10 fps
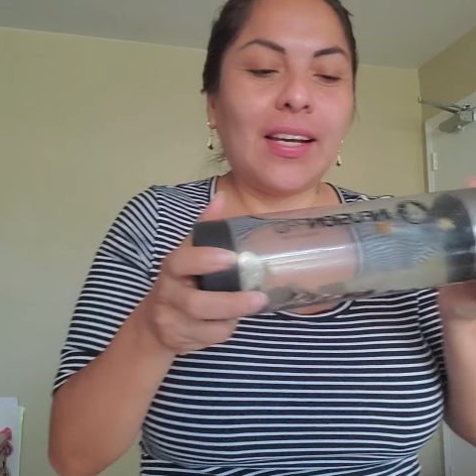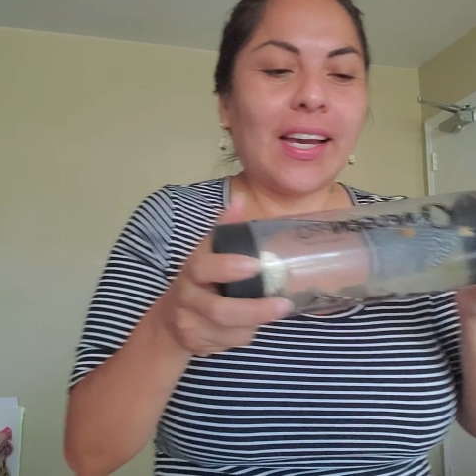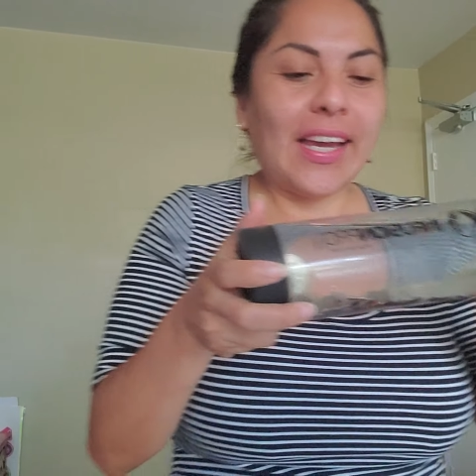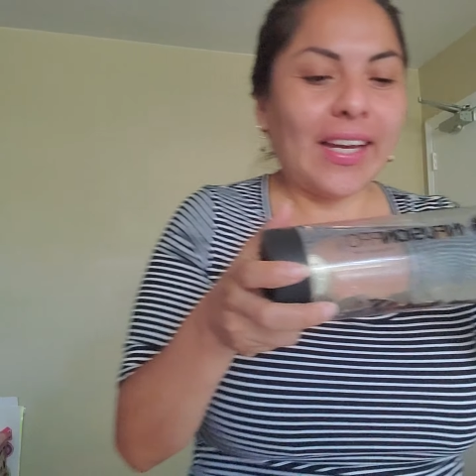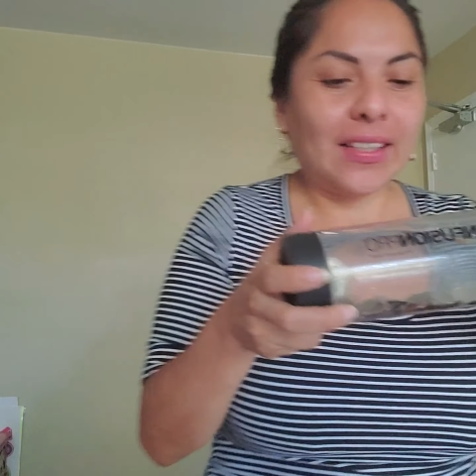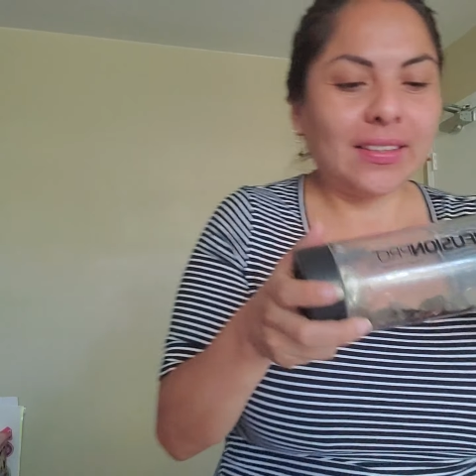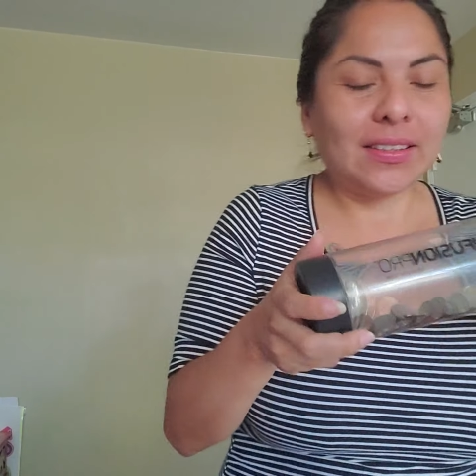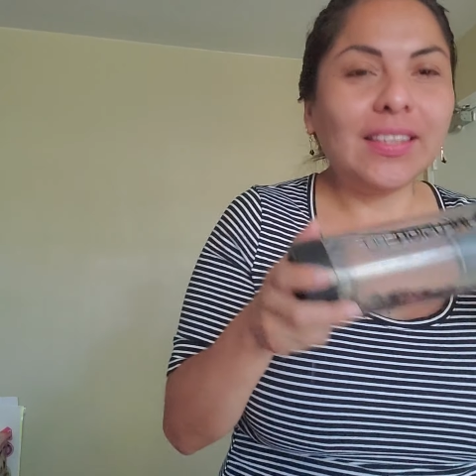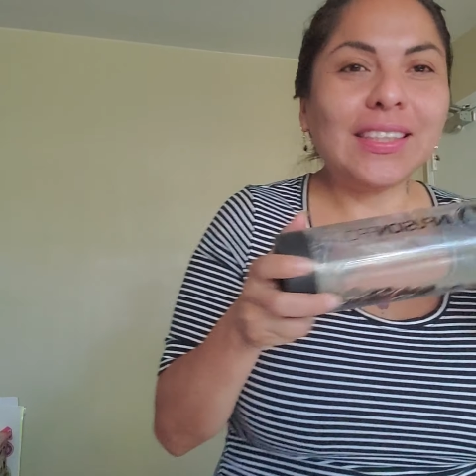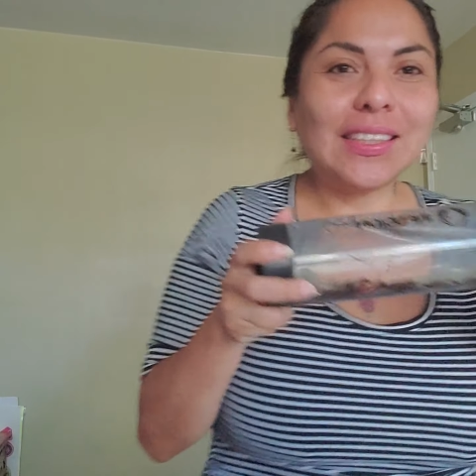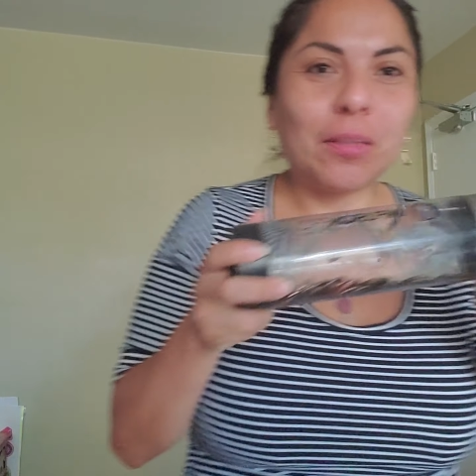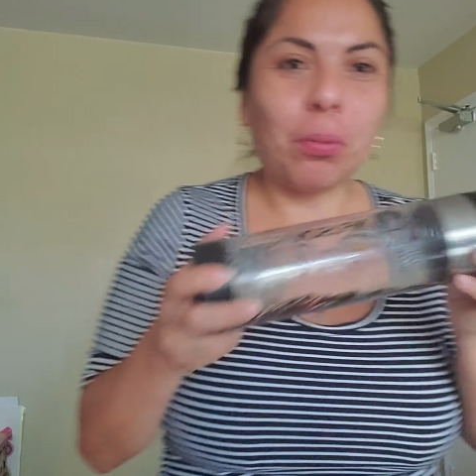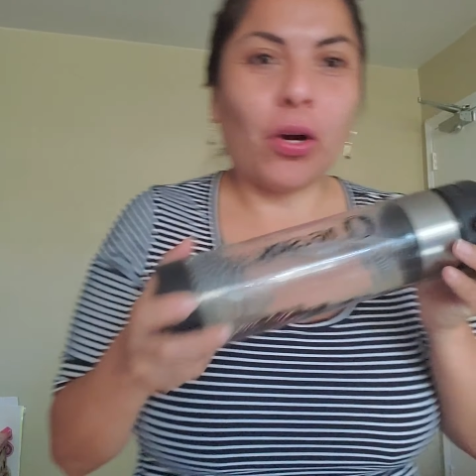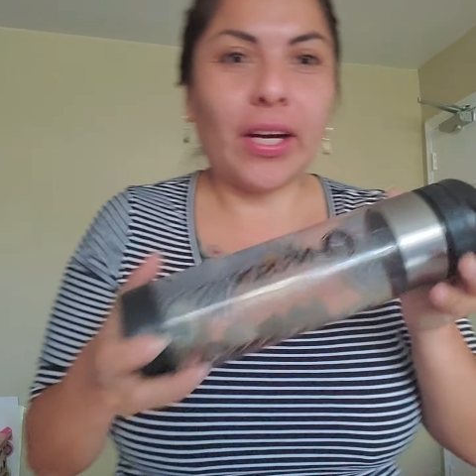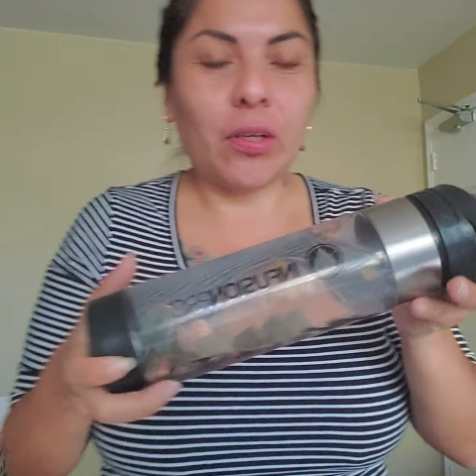And this is the
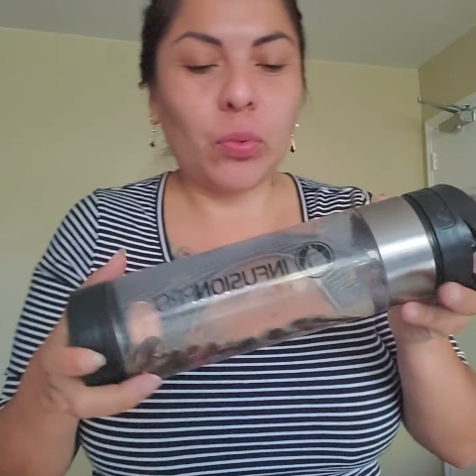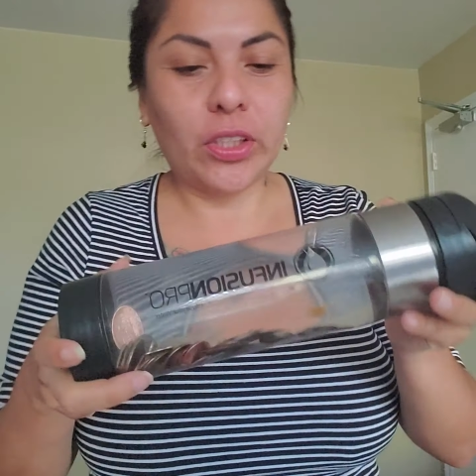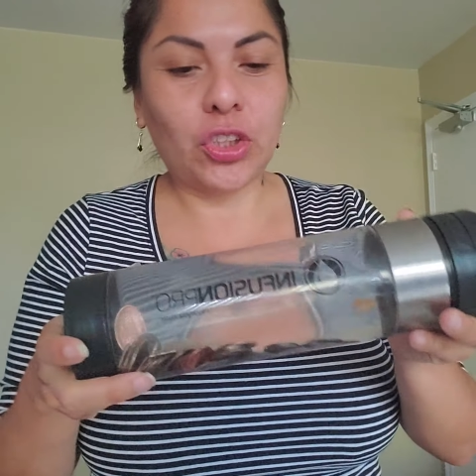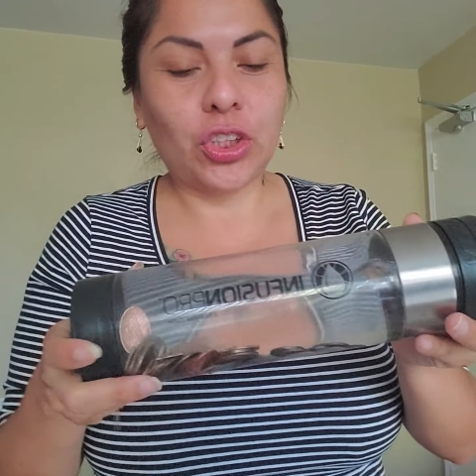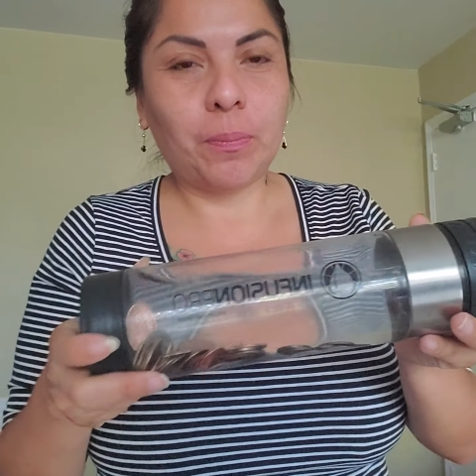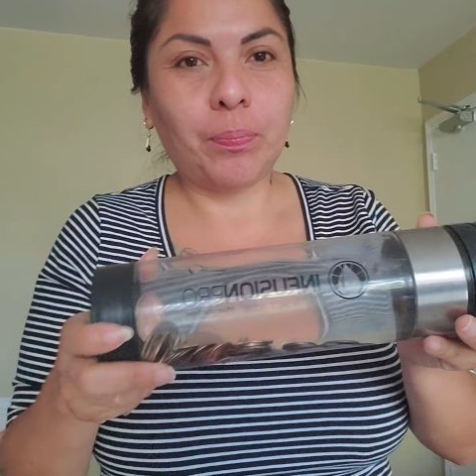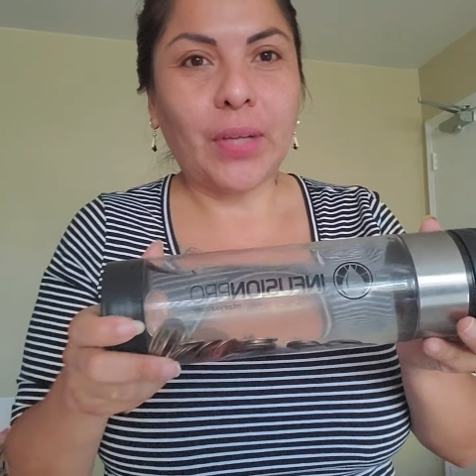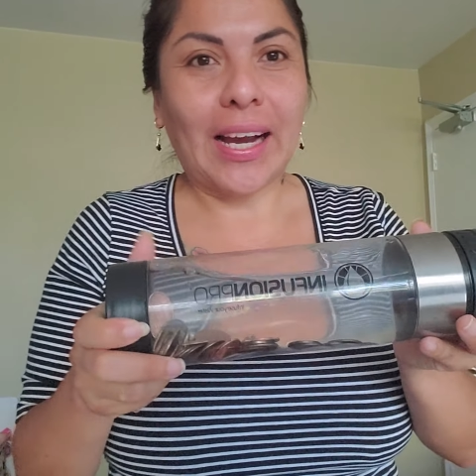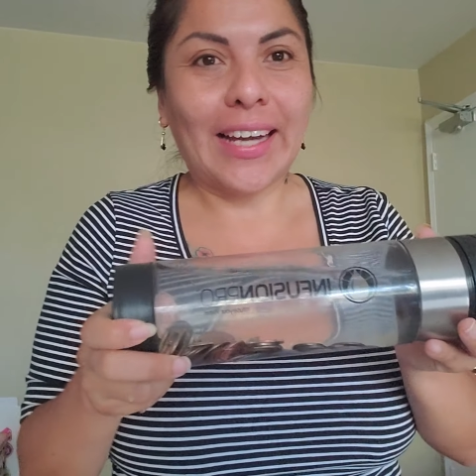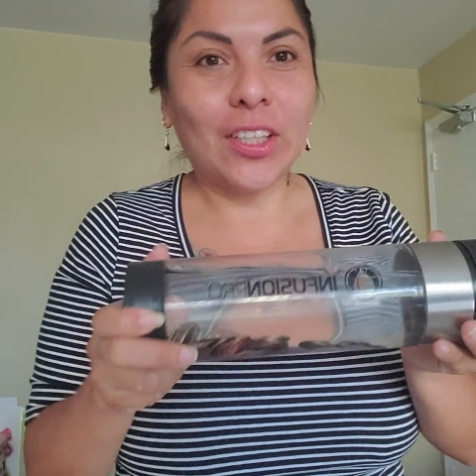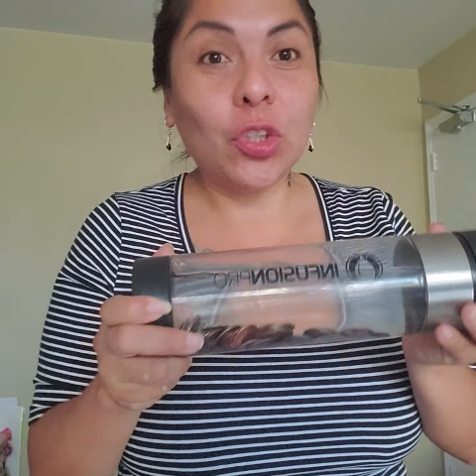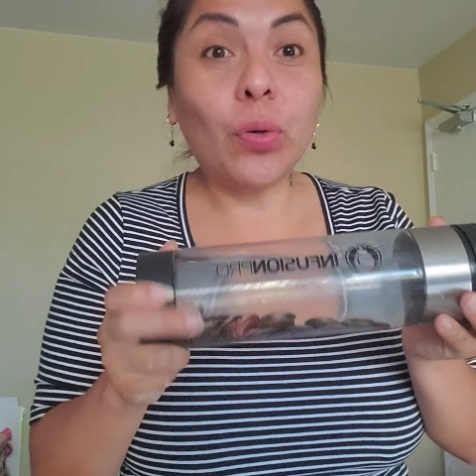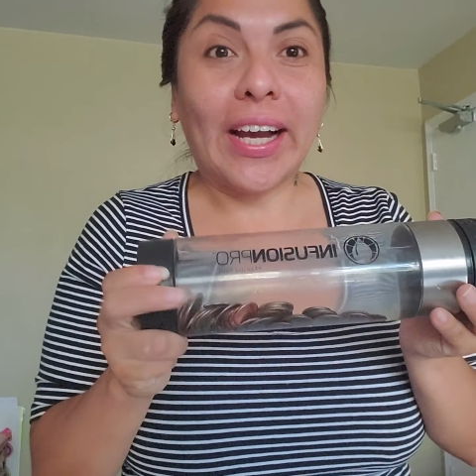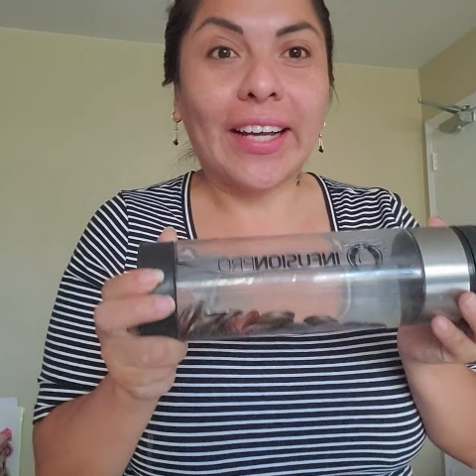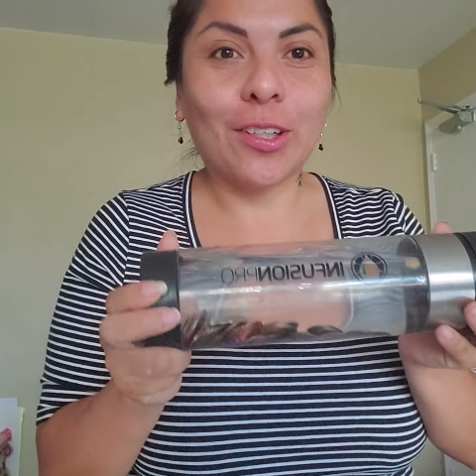part I wish I knew
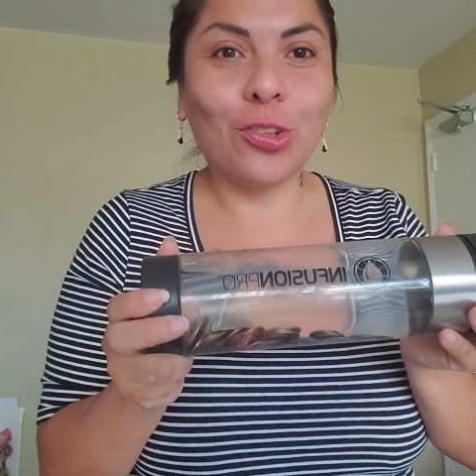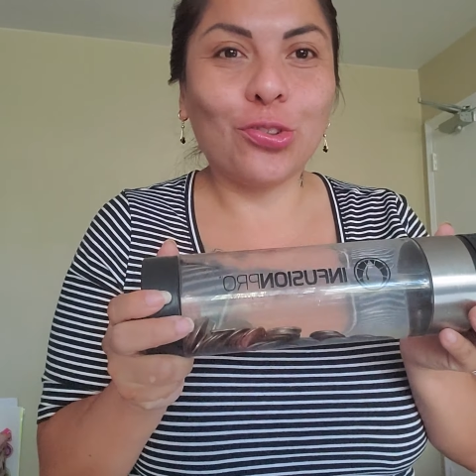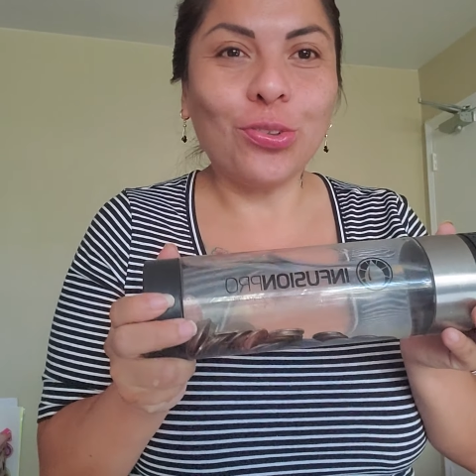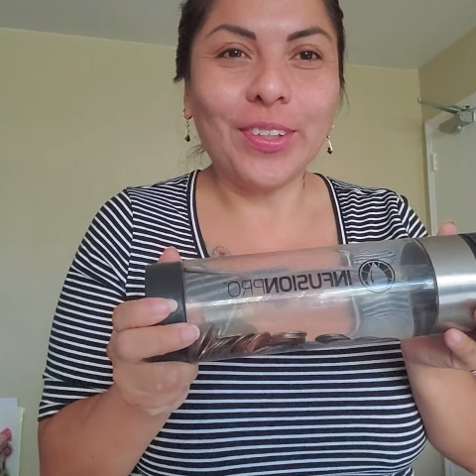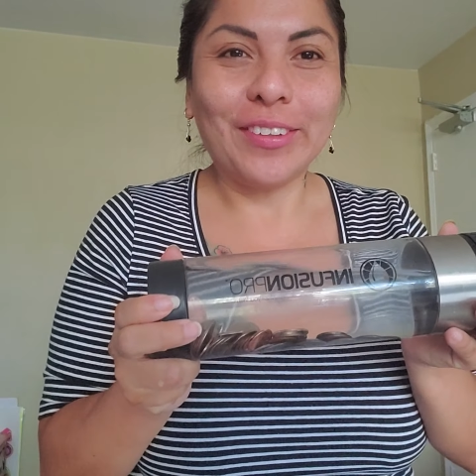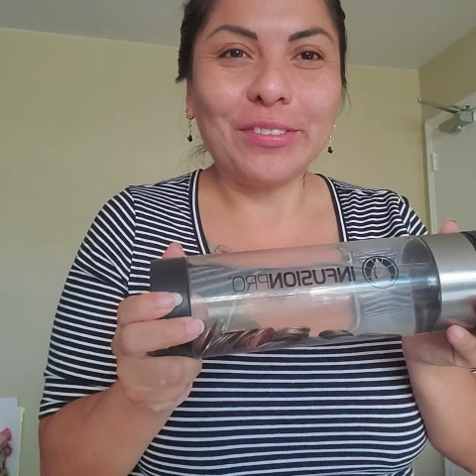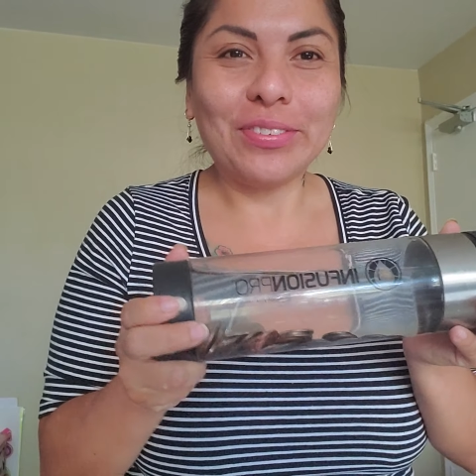I had control of.